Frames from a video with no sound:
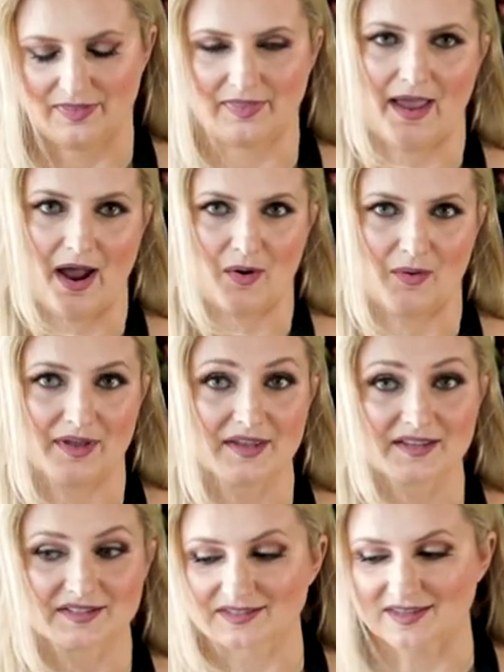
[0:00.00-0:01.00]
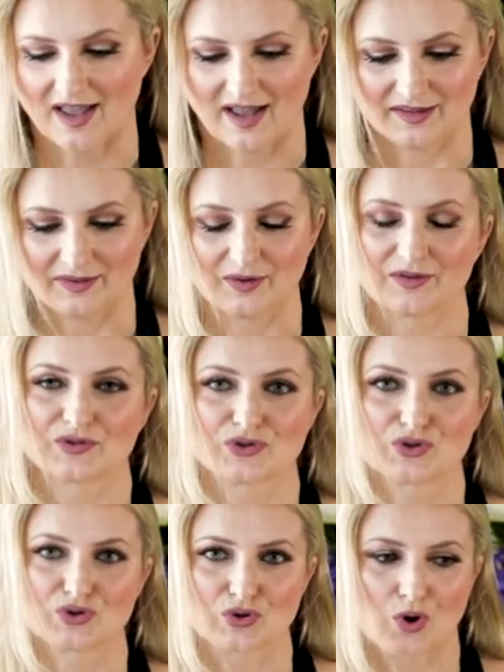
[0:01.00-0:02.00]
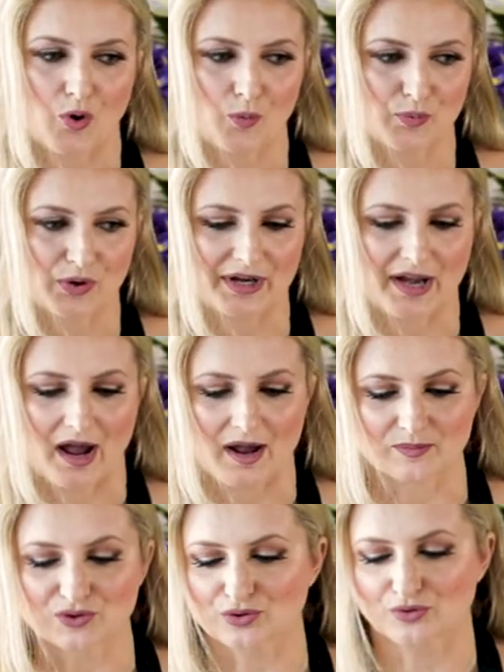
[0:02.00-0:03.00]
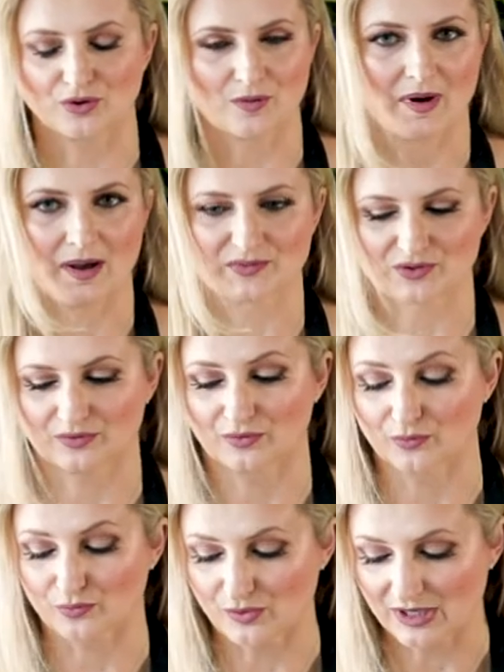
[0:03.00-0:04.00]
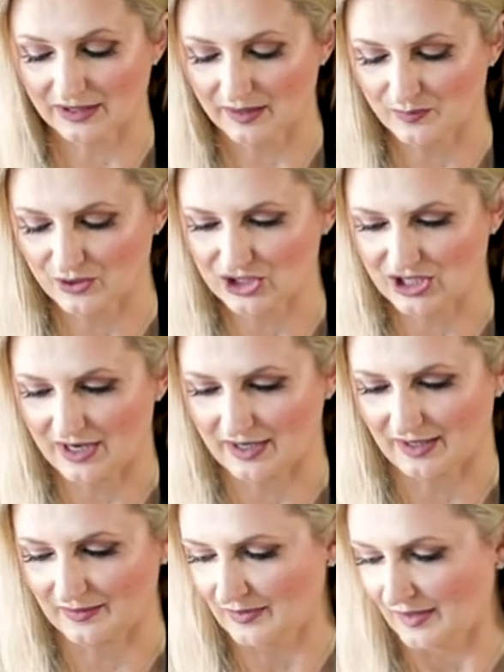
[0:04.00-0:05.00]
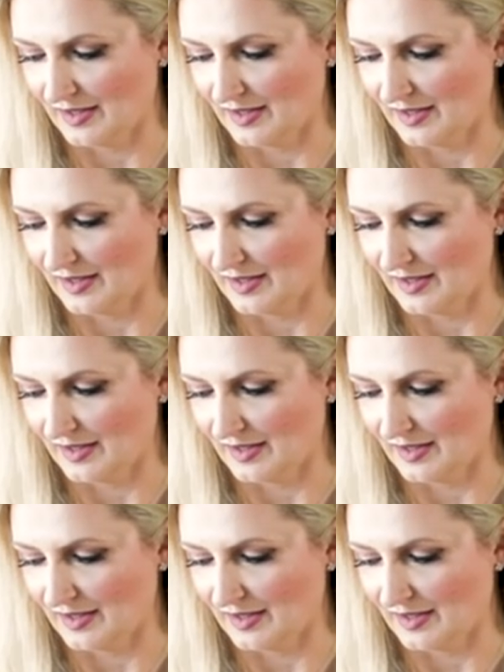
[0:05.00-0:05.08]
Now, isn't that so pretty? I'm sure your mom's gonna really appreciate it.